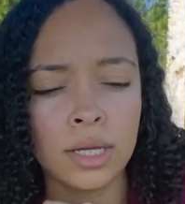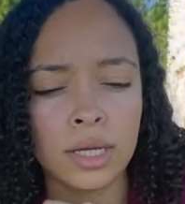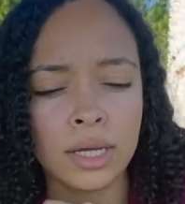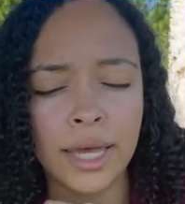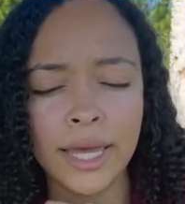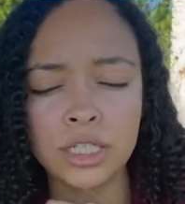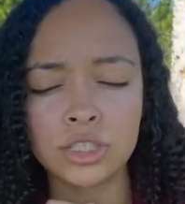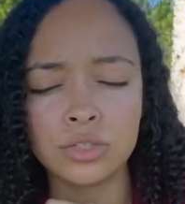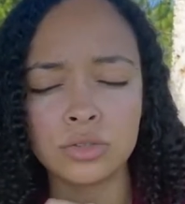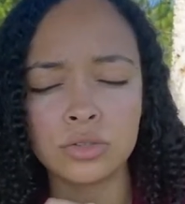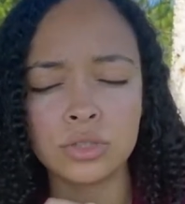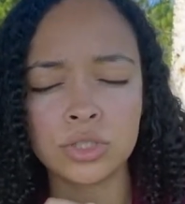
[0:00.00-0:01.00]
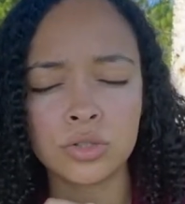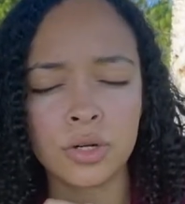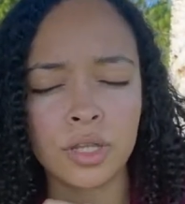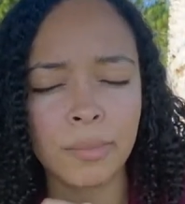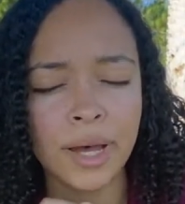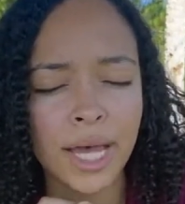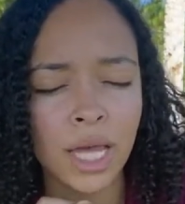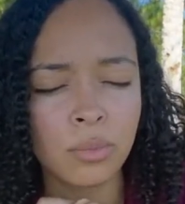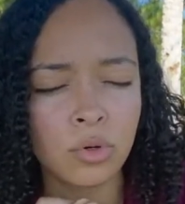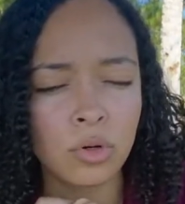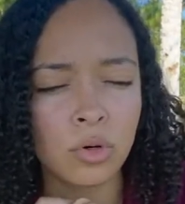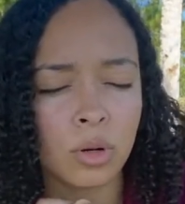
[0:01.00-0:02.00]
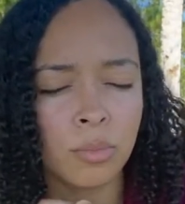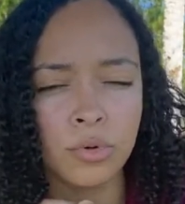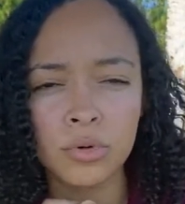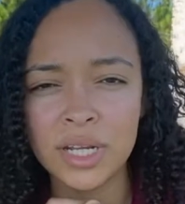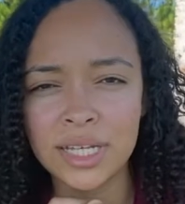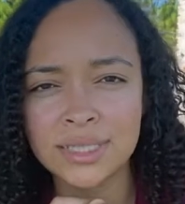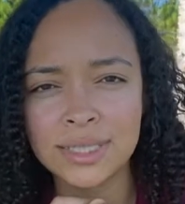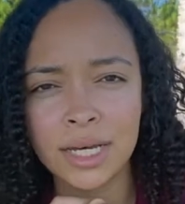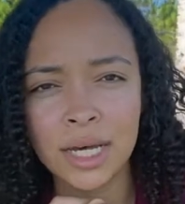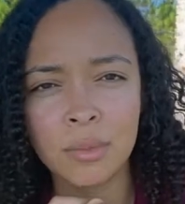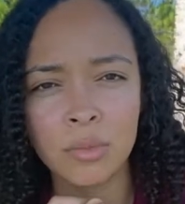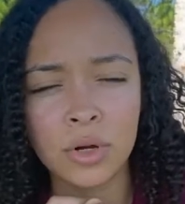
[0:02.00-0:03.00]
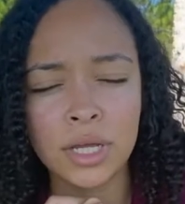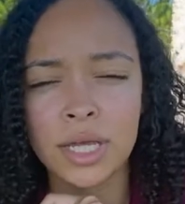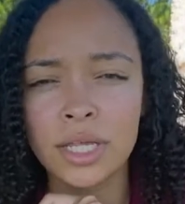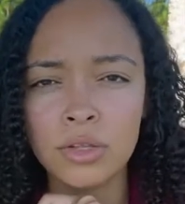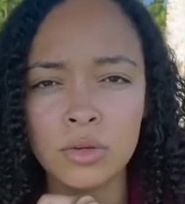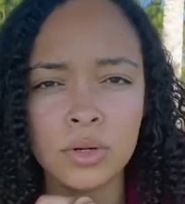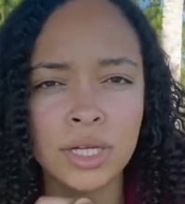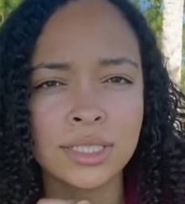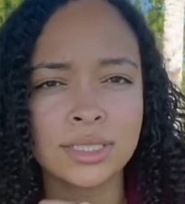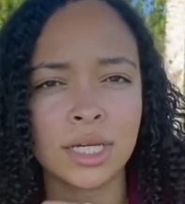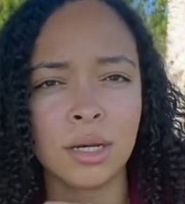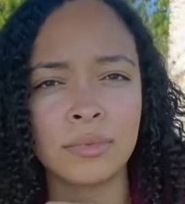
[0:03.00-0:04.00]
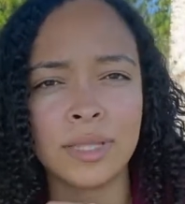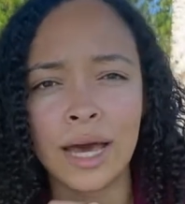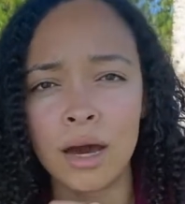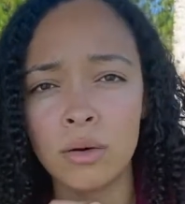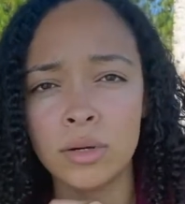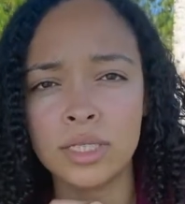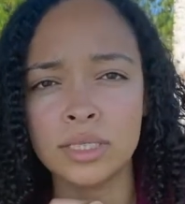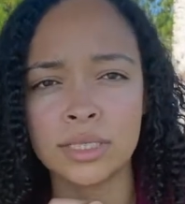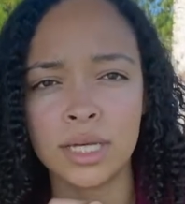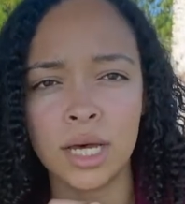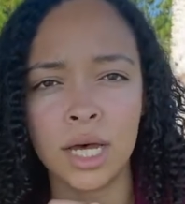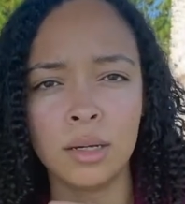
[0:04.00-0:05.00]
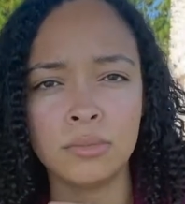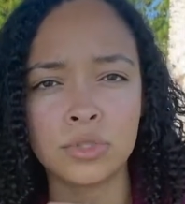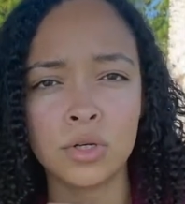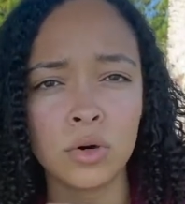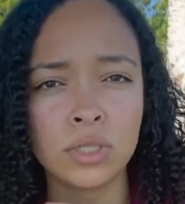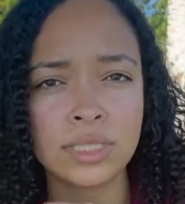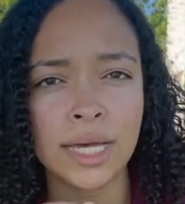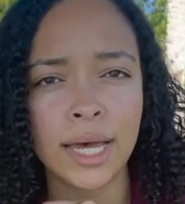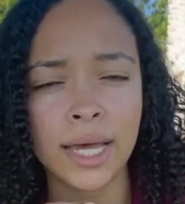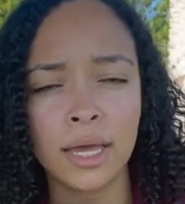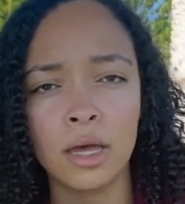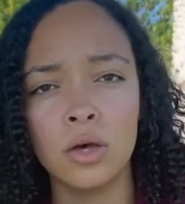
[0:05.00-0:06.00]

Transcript: angels or the Bible or Buddhism or Hinduism, Taoism, Toltec?